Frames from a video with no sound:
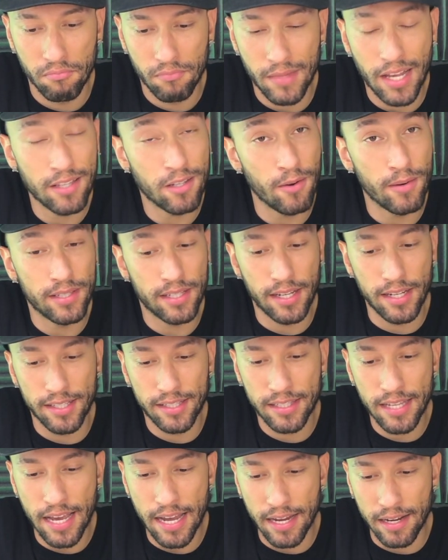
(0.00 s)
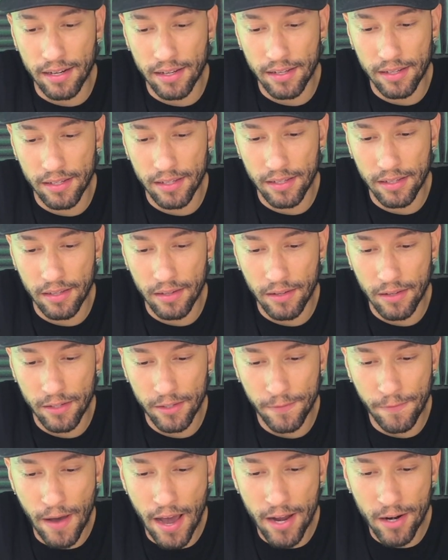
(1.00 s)
That's always a good sign.
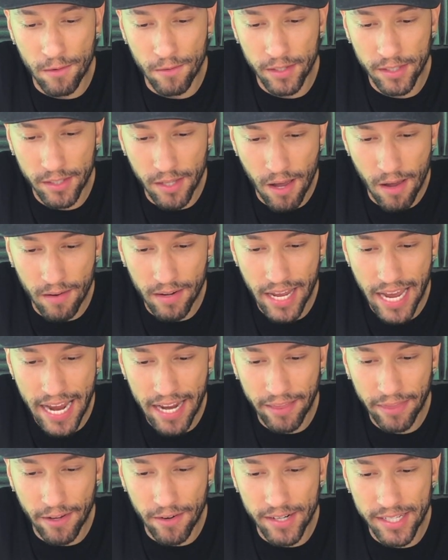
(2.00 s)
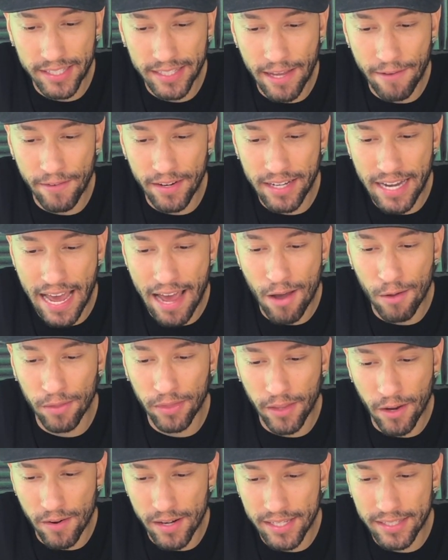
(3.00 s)
Final result, 837 down,
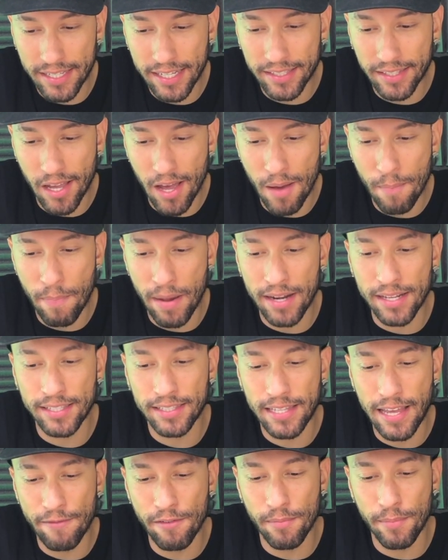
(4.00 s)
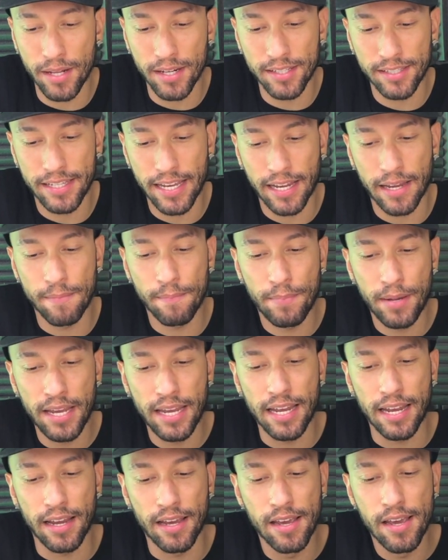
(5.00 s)
36 up, and a 7 millisecond
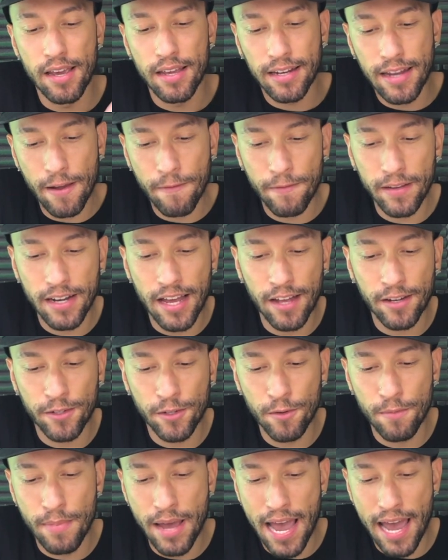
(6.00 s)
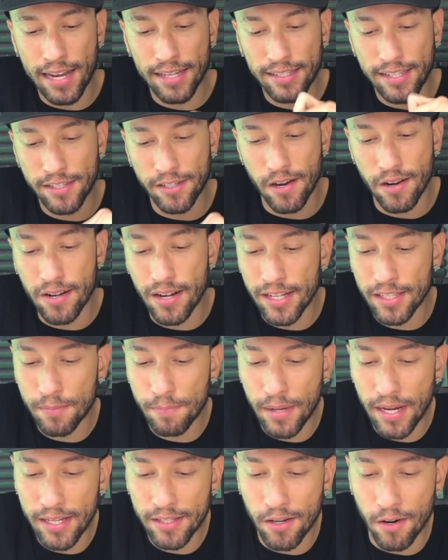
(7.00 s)
ping. Definitely not too bad. It says your internet
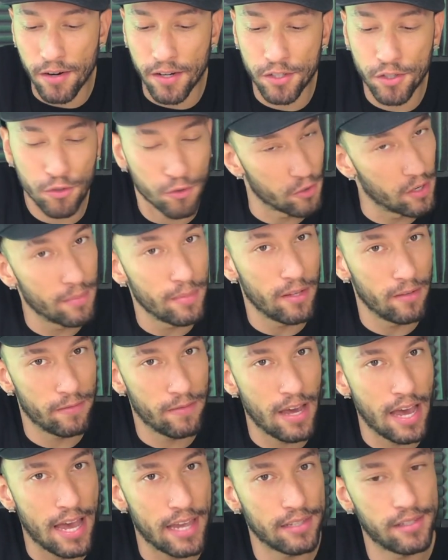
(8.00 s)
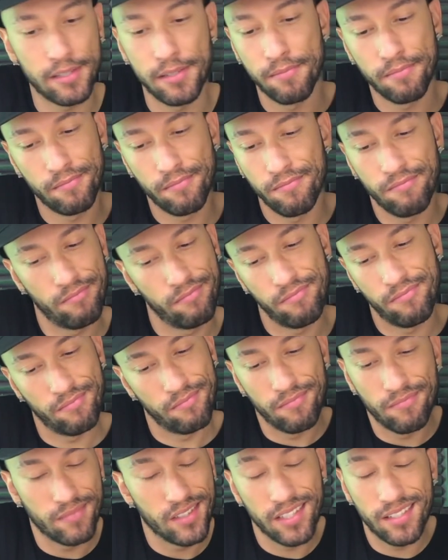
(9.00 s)
speeds are extremely fast.
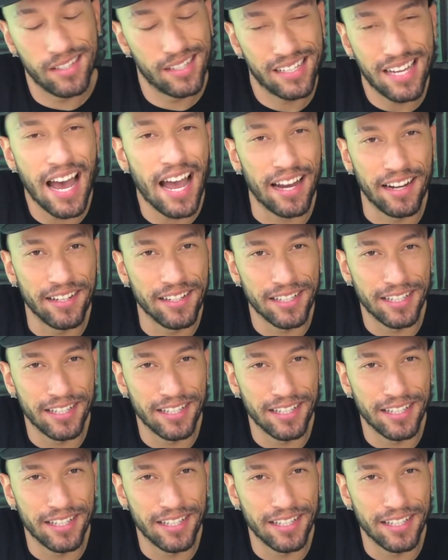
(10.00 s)
Kinda.